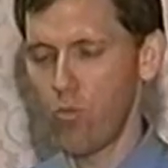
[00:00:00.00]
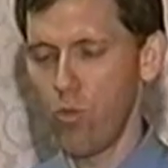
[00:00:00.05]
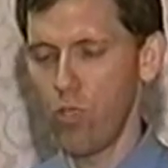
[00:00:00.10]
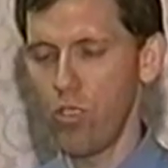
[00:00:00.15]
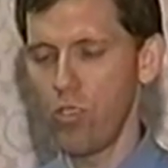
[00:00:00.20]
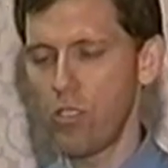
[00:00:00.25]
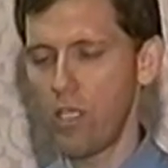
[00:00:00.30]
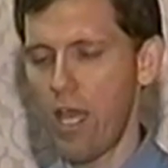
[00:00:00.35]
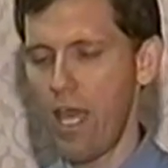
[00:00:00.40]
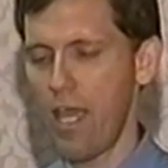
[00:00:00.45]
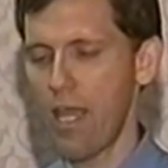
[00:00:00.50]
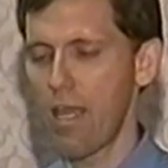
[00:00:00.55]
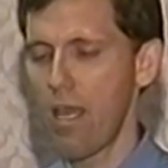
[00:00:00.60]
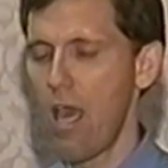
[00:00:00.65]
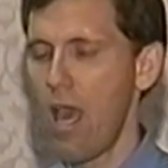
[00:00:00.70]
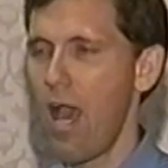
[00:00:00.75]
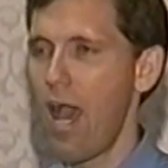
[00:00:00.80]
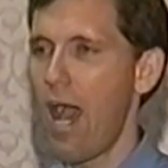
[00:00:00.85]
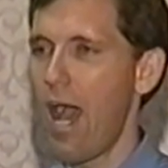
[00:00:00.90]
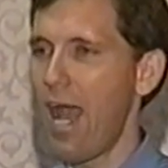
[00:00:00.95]
where you say,
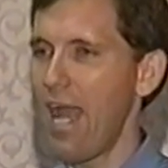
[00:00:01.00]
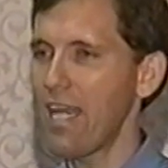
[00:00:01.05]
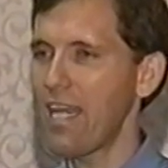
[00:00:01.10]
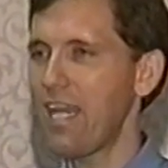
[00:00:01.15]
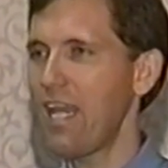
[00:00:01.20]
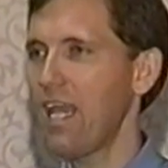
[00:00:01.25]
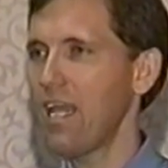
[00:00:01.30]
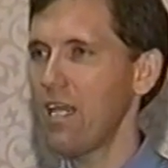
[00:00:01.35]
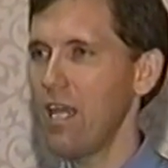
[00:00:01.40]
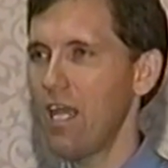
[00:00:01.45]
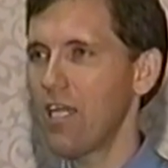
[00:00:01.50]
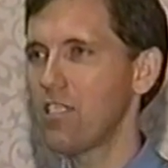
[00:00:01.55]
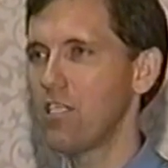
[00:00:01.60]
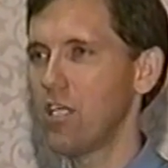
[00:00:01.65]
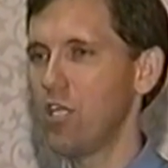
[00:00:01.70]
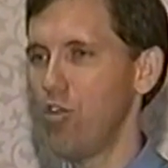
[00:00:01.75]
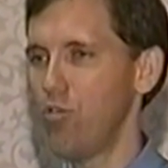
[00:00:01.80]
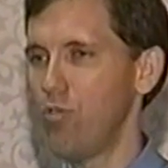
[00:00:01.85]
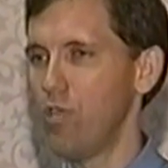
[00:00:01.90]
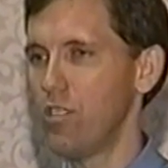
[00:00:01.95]
I can't
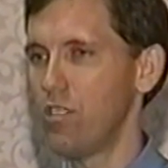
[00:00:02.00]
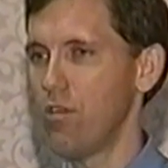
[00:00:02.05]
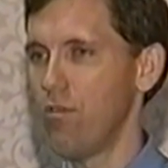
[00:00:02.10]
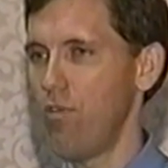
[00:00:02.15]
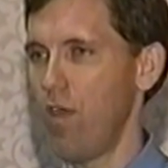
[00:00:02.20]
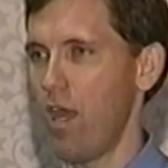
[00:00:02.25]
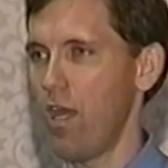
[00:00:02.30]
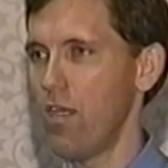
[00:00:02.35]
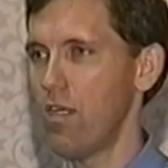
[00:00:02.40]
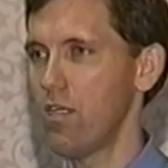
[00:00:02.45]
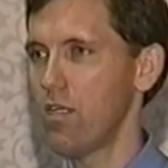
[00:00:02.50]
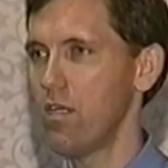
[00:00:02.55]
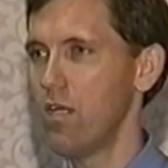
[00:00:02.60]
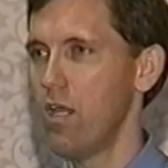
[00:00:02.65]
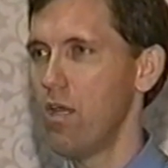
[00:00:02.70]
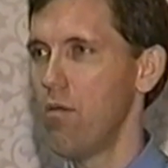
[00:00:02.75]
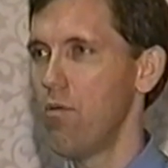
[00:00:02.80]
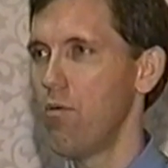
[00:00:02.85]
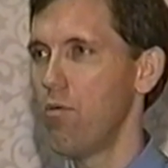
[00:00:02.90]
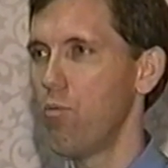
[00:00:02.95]
execute this event
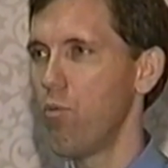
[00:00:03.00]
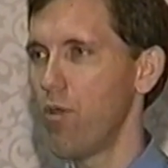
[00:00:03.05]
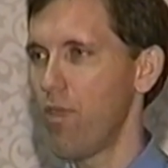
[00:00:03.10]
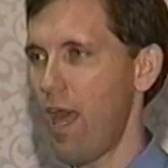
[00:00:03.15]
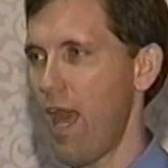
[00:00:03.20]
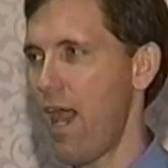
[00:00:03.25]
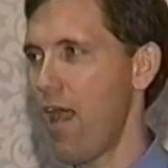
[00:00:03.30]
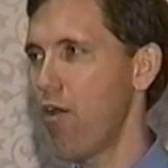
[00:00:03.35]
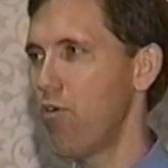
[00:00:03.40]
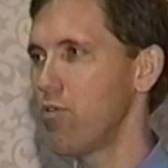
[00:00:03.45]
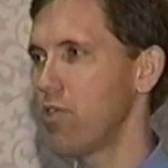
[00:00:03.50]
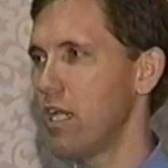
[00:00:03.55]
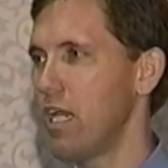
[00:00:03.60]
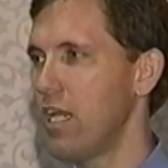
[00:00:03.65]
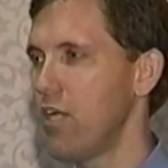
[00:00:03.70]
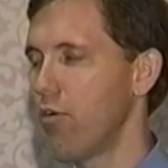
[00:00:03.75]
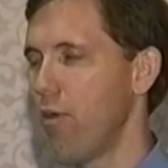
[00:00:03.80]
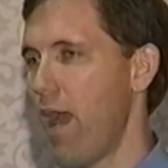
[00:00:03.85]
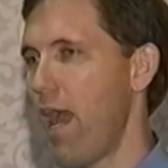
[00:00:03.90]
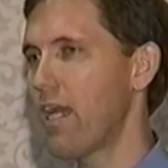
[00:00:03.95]
without
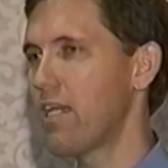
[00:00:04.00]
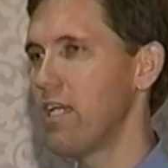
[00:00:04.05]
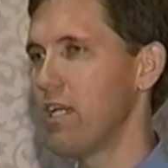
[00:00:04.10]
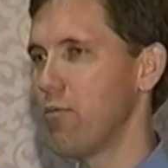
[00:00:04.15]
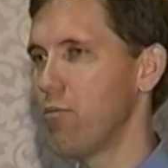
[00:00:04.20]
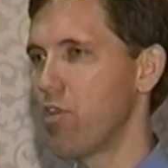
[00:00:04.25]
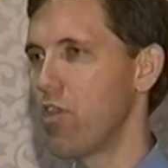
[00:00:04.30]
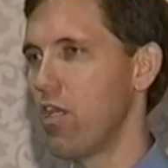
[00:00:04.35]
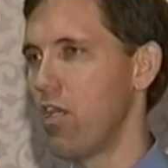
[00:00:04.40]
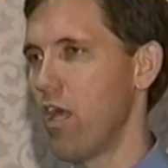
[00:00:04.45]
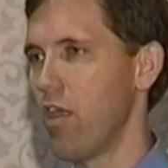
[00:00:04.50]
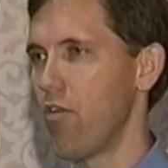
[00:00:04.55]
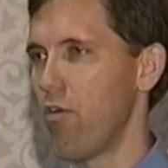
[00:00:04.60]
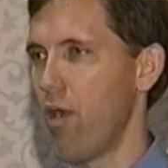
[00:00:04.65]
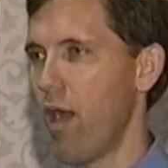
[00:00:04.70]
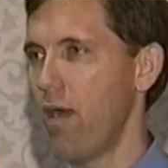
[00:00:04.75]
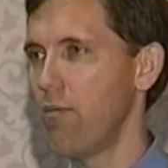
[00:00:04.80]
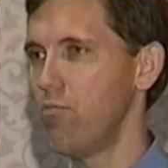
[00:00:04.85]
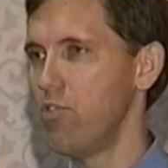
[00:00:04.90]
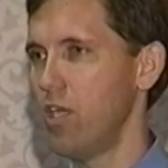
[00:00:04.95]
interacting with another
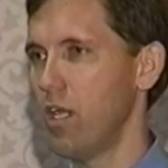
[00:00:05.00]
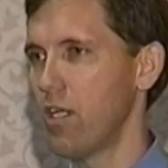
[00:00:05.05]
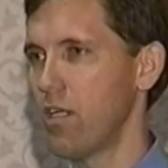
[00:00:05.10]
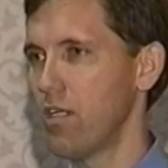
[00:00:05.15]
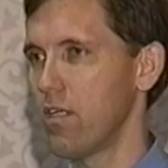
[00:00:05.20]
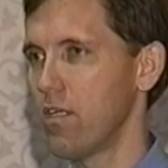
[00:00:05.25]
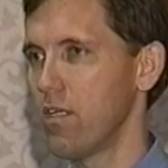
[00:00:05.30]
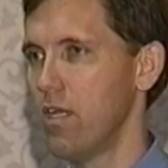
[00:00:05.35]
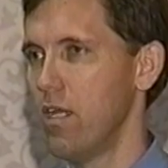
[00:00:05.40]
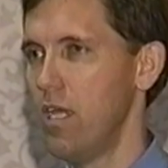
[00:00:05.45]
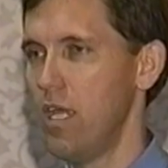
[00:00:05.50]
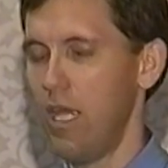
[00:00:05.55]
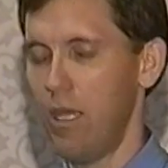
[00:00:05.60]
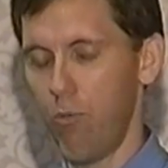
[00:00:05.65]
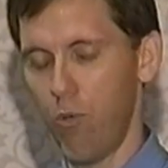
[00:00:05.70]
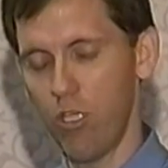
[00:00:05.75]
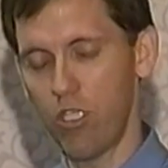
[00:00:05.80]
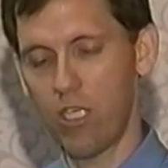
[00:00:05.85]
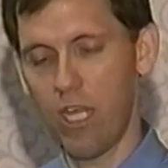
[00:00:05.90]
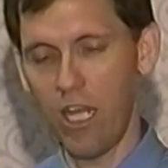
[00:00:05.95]
object. In
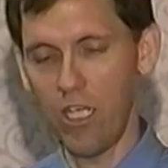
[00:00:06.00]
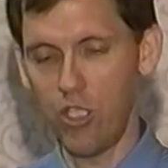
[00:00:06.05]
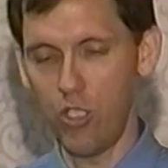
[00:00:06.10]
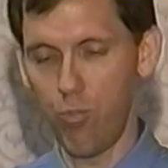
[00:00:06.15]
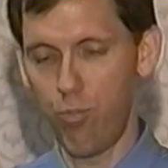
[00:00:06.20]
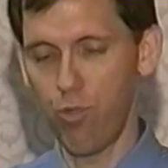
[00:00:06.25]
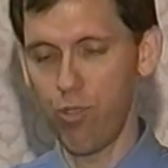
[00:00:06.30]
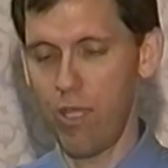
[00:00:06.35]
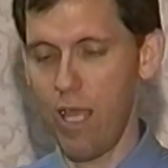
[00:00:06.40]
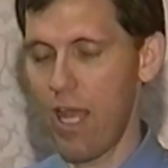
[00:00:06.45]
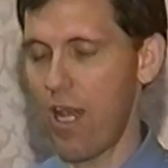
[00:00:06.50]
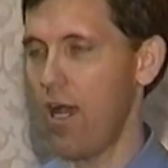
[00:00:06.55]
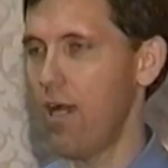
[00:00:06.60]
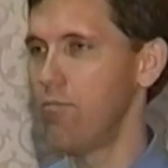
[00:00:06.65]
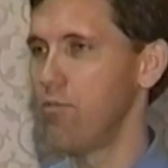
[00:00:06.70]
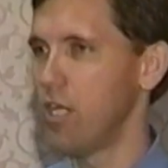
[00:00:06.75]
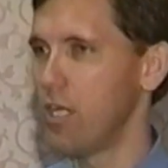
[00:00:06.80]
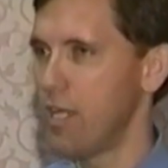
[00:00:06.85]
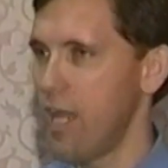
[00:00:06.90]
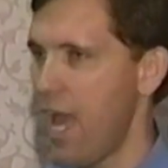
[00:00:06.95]
which case you put that
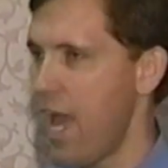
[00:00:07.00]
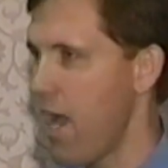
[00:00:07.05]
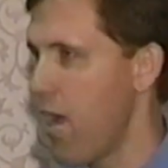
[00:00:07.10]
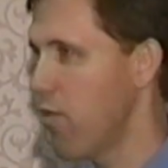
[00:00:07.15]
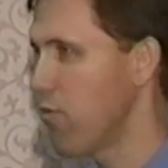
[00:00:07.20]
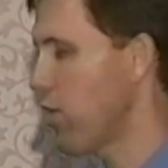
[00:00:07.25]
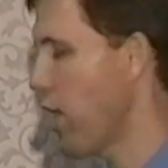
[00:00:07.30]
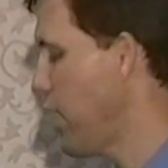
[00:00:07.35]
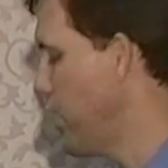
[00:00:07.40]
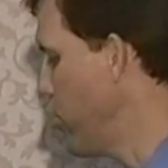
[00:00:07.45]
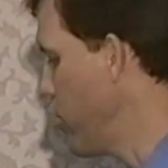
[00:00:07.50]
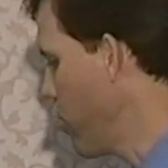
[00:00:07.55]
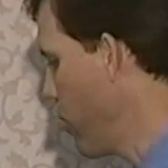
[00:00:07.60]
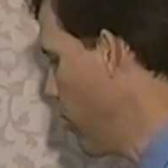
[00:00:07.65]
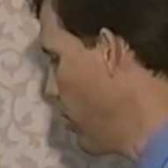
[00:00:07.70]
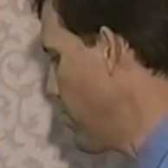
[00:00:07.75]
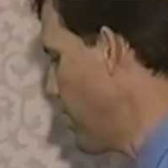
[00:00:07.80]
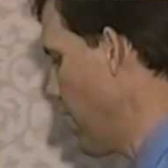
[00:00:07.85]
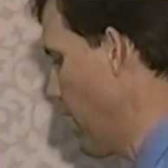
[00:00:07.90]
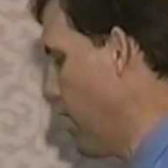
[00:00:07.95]
object down and you
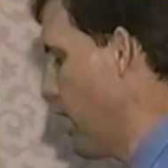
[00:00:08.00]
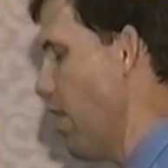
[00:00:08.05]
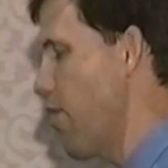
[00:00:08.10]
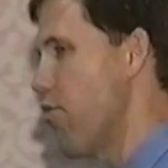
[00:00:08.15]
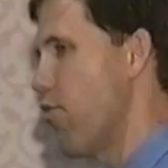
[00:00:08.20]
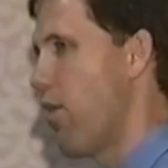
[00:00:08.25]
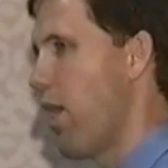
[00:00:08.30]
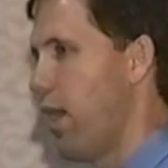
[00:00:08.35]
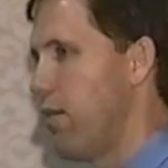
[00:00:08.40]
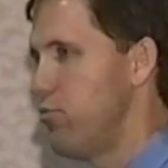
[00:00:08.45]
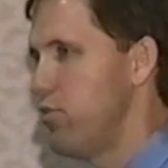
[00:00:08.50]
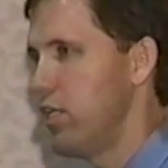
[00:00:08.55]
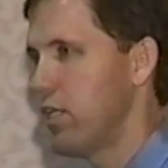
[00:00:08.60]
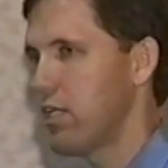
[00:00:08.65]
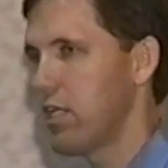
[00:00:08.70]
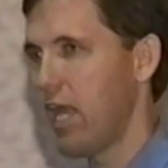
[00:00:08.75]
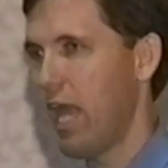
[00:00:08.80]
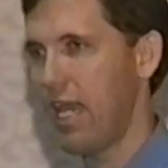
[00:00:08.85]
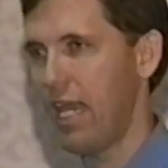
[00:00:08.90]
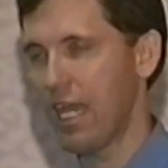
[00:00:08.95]
go and get another
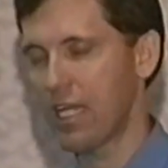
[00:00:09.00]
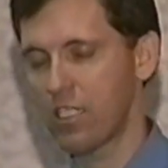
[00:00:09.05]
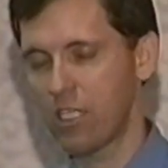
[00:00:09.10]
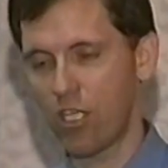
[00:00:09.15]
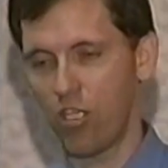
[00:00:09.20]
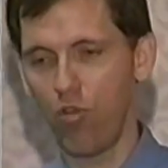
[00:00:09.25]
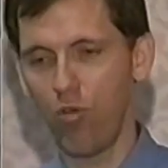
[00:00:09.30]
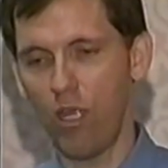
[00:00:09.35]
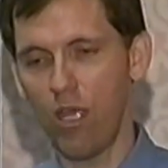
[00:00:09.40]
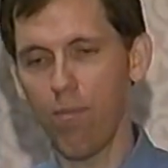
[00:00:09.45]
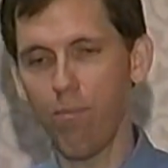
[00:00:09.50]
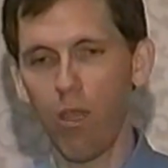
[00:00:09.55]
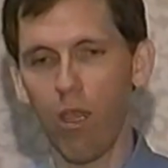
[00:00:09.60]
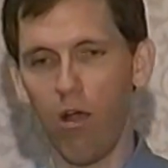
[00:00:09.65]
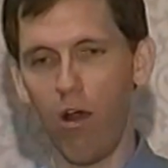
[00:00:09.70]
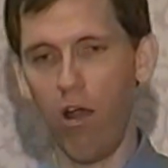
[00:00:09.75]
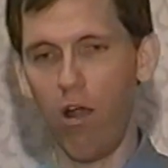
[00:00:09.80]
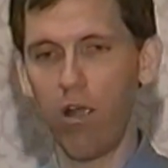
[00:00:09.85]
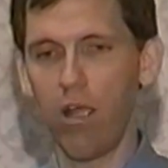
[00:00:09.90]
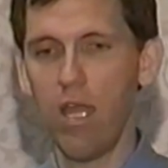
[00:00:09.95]
object and execute him
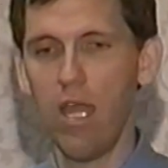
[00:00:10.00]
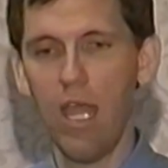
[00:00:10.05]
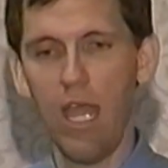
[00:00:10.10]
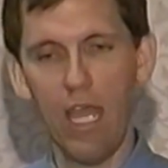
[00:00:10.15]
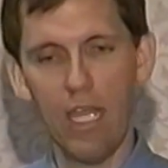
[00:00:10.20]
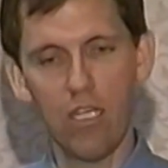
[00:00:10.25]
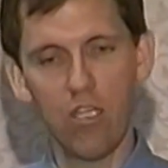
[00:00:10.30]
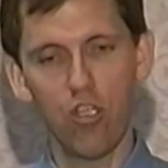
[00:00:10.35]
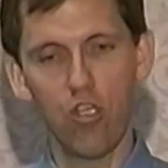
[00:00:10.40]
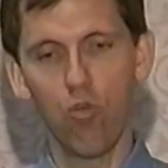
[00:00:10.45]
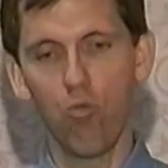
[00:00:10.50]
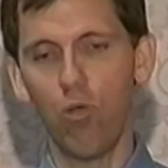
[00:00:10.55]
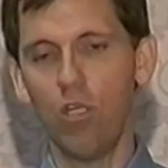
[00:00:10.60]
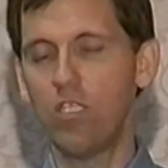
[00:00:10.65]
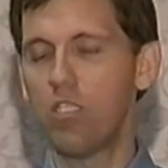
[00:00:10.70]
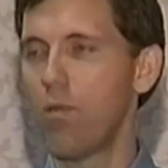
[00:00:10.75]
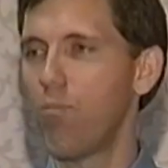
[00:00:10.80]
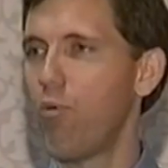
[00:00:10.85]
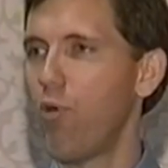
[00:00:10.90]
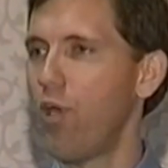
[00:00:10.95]
along until you
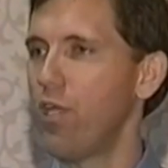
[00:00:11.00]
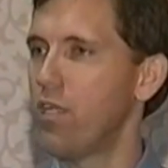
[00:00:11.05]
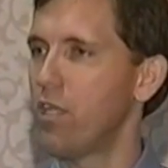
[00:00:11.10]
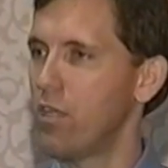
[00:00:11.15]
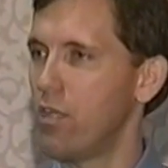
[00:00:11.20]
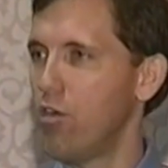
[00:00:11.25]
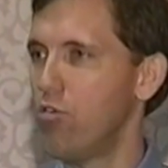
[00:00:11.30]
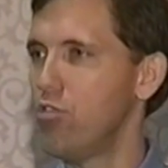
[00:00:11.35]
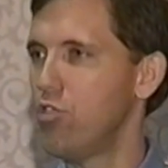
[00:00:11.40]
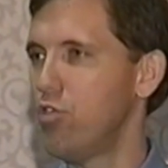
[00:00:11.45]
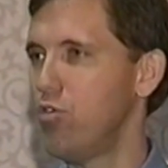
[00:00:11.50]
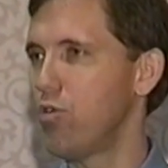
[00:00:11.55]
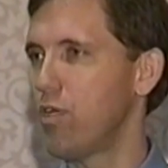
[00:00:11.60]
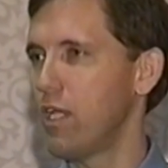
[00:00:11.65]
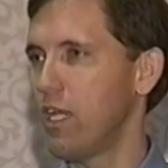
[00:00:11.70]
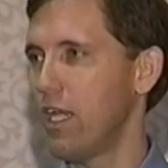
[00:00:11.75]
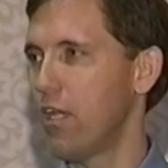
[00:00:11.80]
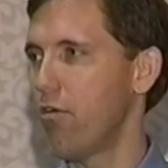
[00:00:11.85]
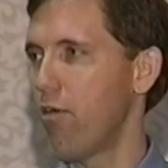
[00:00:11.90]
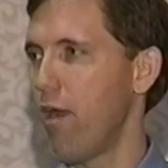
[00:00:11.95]
reach the point that those two
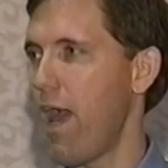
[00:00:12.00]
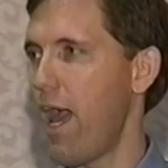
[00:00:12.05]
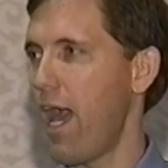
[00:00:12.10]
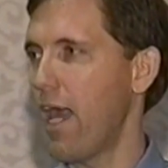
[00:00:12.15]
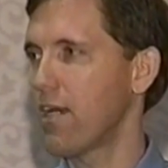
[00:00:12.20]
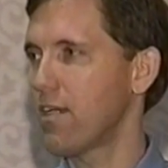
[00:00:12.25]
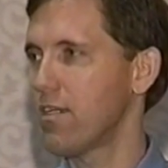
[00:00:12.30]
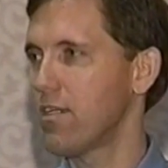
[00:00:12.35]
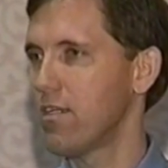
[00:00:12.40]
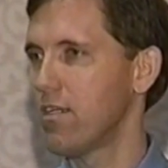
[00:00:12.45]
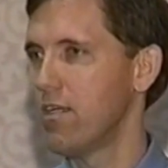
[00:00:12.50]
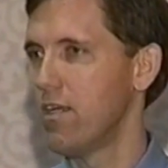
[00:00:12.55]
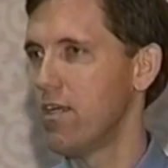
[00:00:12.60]
can interact.